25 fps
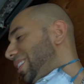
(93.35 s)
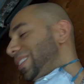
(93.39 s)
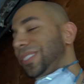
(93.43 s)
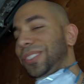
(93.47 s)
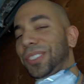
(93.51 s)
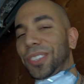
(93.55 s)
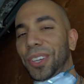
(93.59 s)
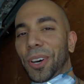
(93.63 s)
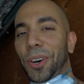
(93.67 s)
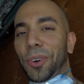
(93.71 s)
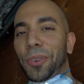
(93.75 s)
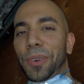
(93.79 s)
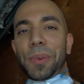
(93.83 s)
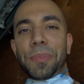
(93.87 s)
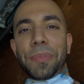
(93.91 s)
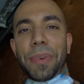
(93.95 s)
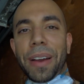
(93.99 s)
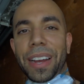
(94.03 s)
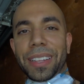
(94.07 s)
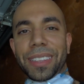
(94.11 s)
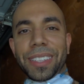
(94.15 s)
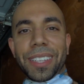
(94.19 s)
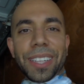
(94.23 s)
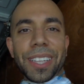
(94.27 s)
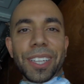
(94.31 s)
So we're
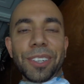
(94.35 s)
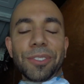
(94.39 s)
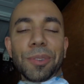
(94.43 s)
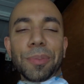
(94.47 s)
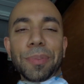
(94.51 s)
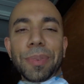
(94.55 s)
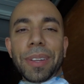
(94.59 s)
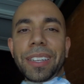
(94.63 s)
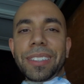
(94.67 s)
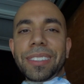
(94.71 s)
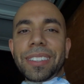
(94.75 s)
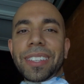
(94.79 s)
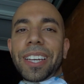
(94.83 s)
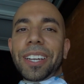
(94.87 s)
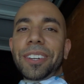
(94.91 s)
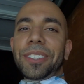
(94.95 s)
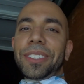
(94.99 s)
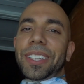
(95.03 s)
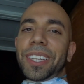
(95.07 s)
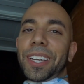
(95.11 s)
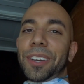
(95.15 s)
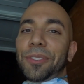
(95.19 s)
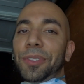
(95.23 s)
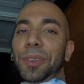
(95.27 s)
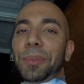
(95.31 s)
practically replacing
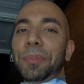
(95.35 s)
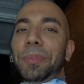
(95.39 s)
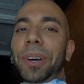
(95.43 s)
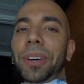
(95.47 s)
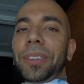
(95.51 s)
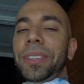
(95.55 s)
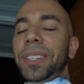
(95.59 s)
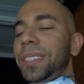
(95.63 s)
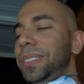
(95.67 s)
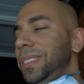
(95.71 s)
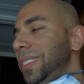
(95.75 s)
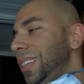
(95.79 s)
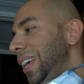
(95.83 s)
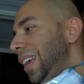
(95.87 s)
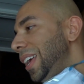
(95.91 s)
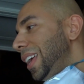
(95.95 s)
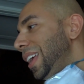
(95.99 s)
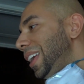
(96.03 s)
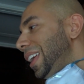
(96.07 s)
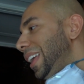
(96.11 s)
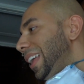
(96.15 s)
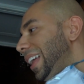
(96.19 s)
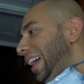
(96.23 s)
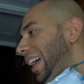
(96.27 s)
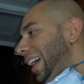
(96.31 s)
everything and rebuilding.
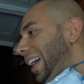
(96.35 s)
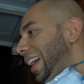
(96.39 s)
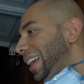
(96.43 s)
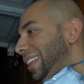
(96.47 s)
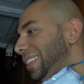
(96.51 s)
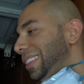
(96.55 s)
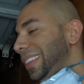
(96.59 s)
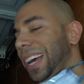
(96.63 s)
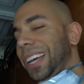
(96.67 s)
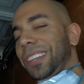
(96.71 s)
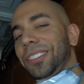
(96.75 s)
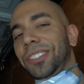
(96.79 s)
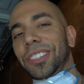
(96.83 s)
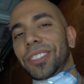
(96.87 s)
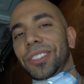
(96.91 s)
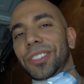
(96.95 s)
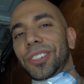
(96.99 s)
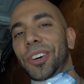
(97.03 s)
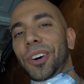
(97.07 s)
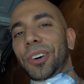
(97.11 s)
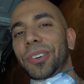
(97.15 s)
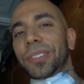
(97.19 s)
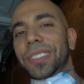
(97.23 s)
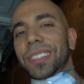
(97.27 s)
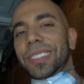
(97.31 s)
And that just
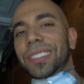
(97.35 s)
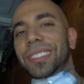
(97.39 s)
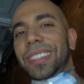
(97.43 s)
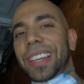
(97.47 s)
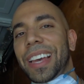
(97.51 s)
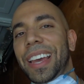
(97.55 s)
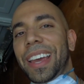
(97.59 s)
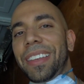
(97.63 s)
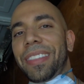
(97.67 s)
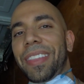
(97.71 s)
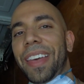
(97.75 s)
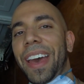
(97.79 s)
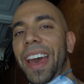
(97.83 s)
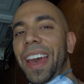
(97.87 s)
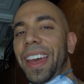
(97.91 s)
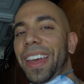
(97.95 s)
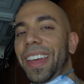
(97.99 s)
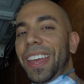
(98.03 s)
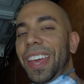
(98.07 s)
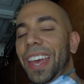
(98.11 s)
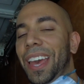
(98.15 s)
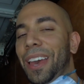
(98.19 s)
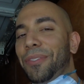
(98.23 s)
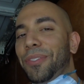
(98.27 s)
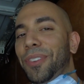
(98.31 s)
goes to say that
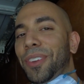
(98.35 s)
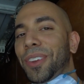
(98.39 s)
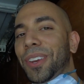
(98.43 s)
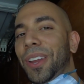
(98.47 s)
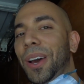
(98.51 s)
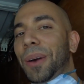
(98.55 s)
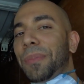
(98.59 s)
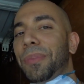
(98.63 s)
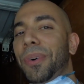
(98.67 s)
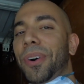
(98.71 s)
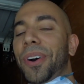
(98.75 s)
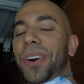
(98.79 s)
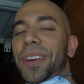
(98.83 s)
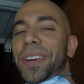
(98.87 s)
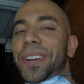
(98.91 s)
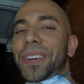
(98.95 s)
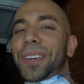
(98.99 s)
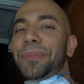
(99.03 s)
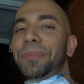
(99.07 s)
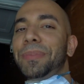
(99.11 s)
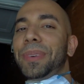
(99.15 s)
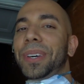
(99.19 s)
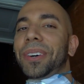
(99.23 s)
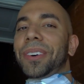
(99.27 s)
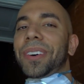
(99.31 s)
if you're not part of
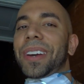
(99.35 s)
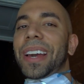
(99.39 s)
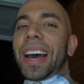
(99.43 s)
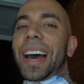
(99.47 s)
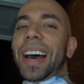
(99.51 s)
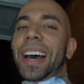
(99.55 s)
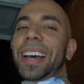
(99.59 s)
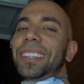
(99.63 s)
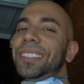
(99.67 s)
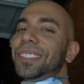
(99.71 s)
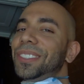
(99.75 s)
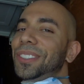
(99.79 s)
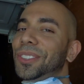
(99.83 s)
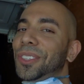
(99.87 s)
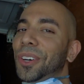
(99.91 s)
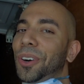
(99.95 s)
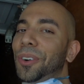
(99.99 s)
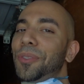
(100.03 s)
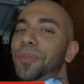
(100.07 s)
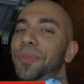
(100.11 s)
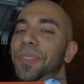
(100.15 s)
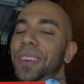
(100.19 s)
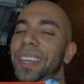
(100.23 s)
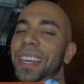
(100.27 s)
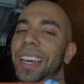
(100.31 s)
the build, guys,
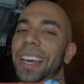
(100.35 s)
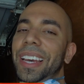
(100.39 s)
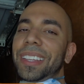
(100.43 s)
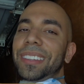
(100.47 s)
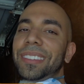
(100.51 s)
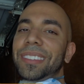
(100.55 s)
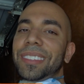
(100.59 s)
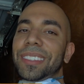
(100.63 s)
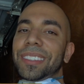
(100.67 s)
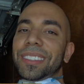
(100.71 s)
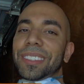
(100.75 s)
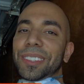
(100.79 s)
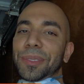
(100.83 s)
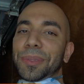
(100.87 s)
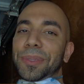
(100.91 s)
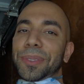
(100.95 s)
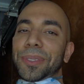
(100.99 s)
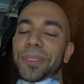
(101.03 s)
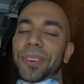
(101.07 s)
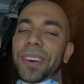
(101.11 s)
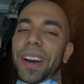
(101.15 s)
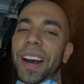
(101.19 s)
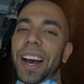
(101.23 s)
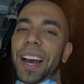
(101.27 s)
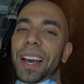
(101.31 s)
don't forget to
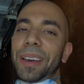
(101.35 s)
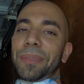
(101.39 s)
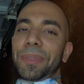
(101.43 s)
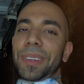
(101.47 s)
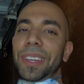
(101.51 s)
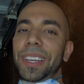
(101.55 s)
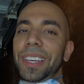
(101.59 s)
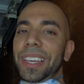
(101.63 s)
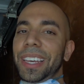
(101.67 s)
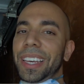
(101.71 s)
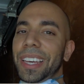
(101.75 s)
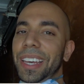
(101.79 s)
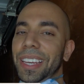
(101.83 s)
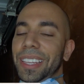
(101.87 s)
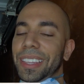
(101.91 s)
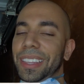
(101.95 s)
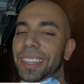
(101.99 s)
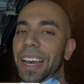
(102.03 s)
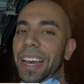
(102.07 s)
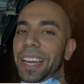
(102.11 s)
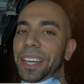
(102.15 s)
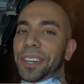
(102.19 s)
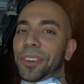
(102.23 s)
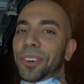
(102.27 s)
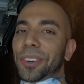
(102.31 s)
subscribe, hit
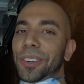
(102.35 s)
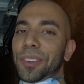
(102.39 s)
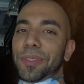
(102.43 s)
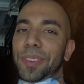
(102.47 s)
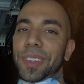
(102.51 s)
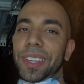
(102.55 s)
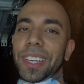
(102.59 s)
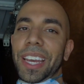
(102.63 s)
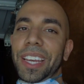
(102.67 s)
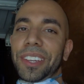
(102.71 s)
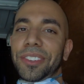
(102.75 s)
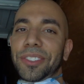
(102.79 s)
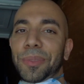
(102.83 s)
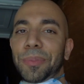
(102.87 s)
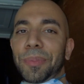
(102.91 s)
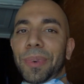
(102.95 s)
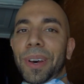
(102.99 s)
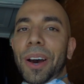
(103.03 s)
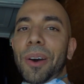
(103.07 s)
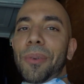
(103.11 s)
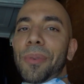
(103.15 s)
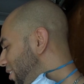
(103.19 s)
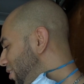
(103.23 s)
that notification bell.